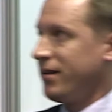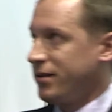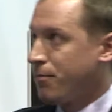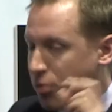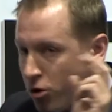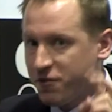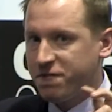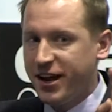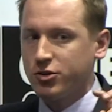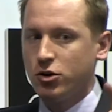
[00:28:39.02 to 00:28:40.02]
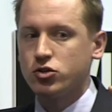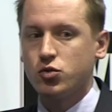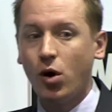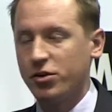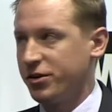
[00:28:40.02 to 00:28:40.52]
The perfect
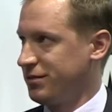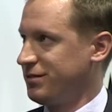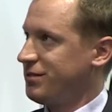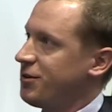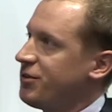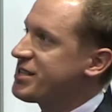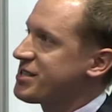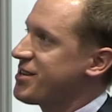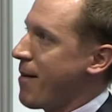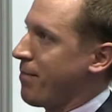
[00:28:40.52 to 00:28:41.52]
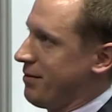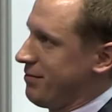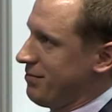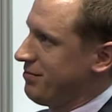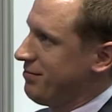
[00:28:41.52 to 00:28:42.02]
controller for this step
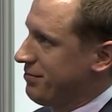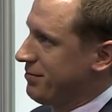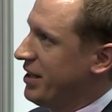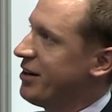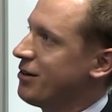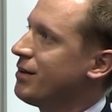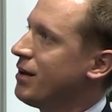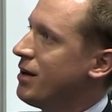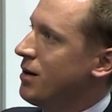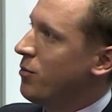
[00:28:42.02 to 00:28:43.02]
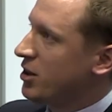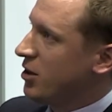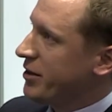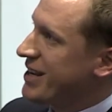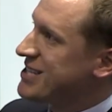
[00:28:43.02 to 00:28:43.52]
here would
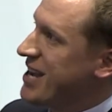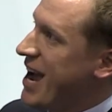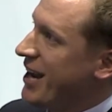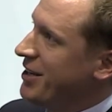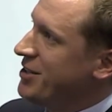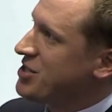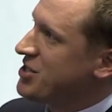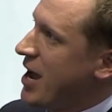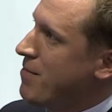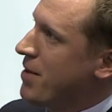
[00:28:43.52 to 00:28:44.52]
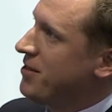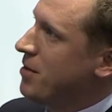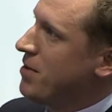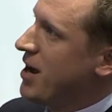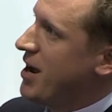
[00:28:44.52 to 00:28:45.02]
look exactly the same at
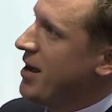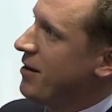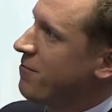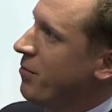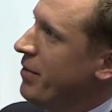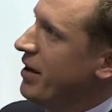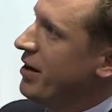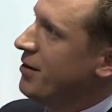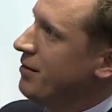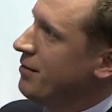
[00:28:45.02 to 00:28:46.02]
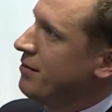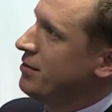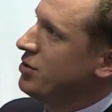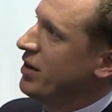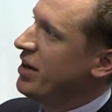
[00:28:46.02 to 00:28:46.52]
the beginning from here
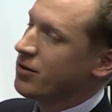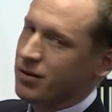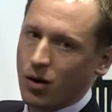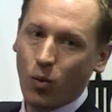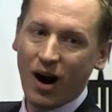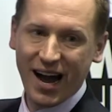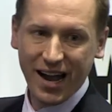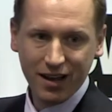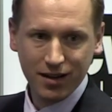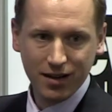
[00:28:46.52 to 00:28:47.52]
to here. Why?